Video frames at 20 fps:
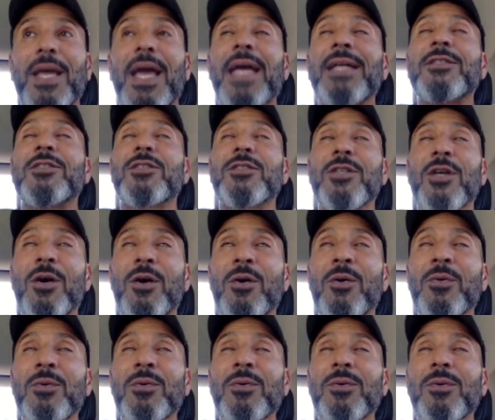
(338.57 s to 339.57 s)
And
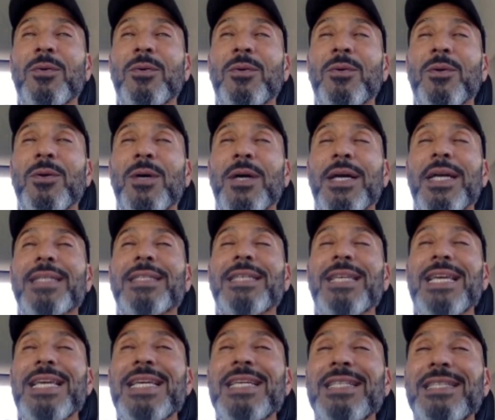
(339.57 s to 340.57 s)
so
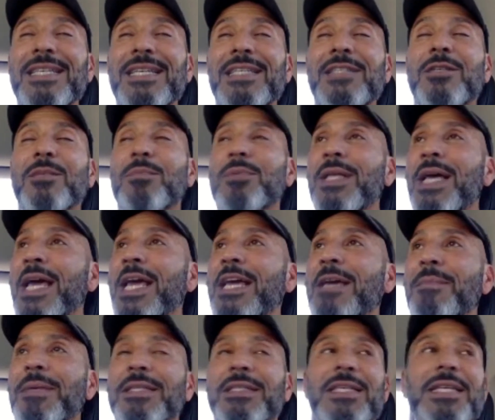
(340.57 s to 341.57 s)
it's easy to
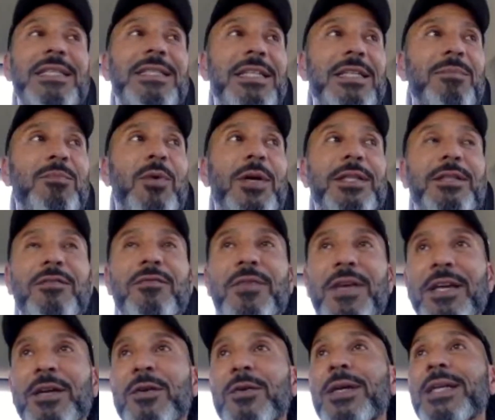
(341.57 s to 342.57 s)
blame. It's easy to point the
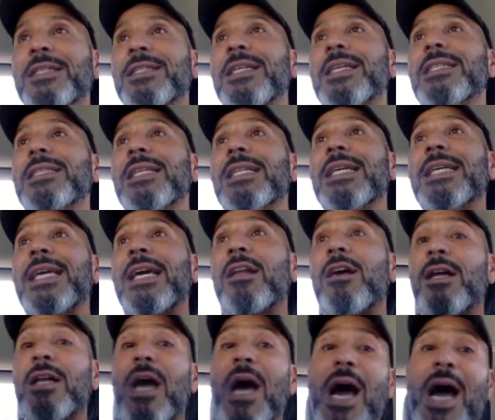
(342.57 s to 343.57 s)
finger. It's easy to
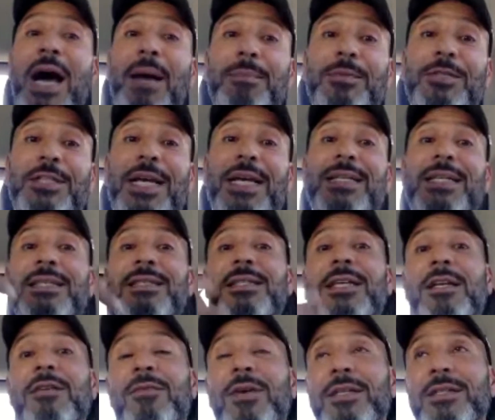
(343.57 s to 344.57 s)
get on object
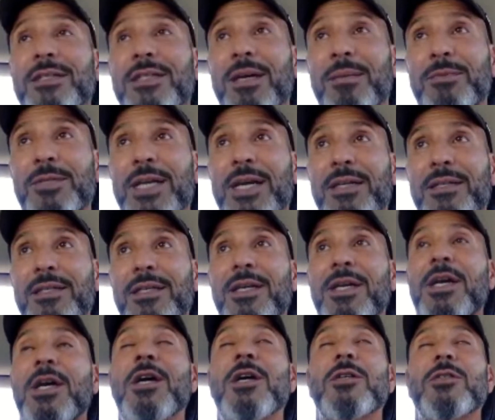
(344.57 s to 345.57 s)
instead of on subject.
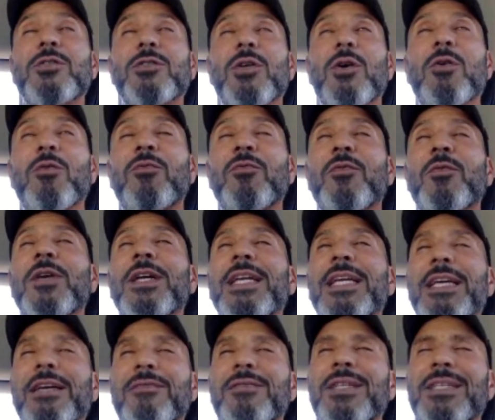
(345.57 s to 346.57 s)
So
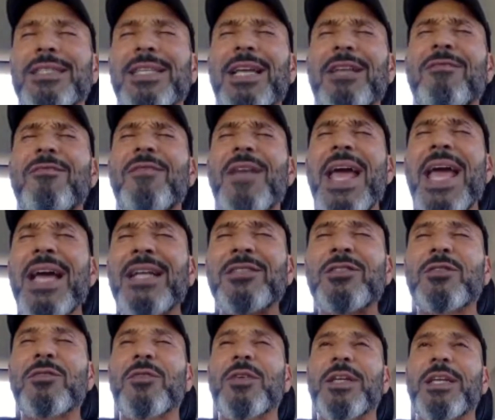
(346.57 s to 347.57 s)
forgiveness,
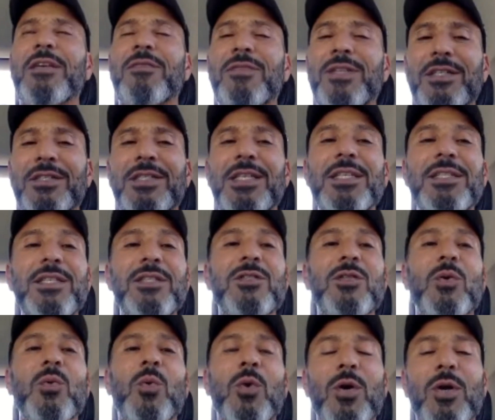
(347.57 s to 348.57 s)
advanced forgiveness. This
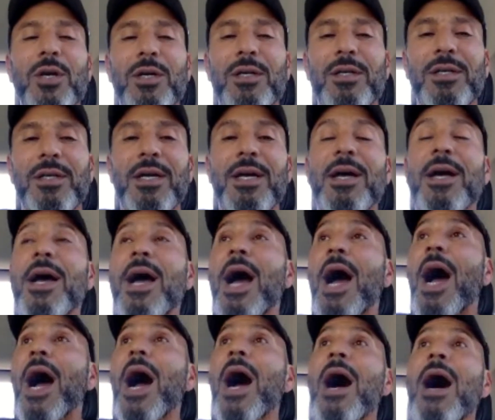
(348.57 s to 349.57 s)
is the work.
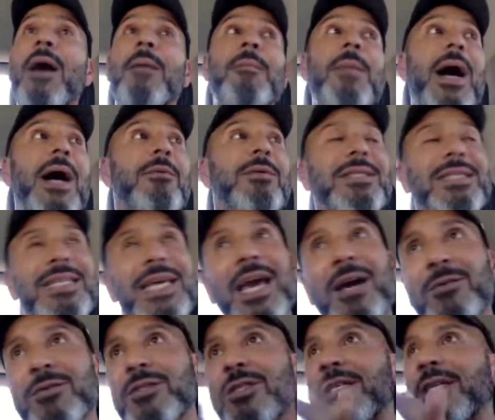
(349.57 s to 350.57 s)
I was
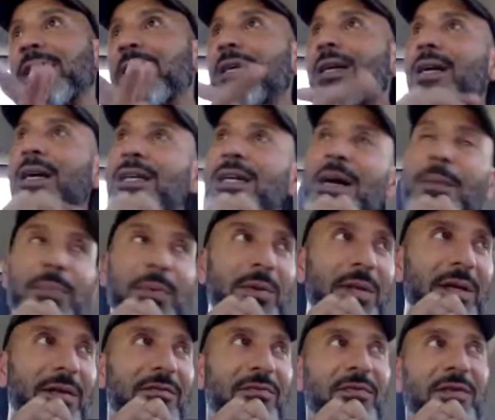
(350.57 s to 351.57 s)
counseling a
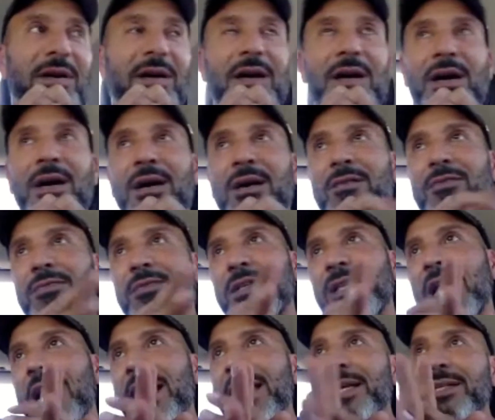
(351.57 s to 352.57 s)
couple of
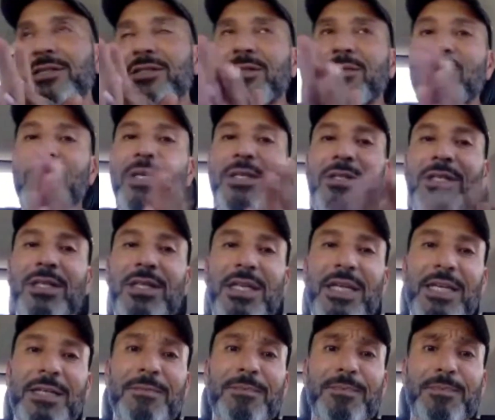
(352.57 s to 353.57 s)
clients
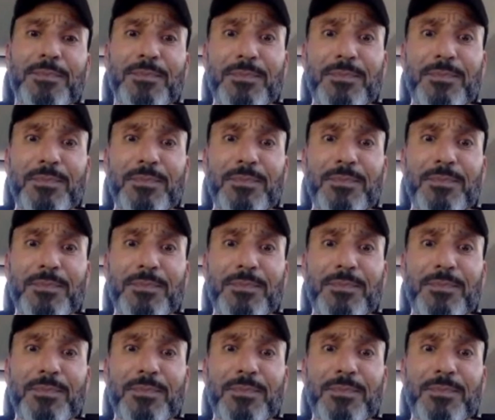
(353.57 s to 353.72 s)
recently.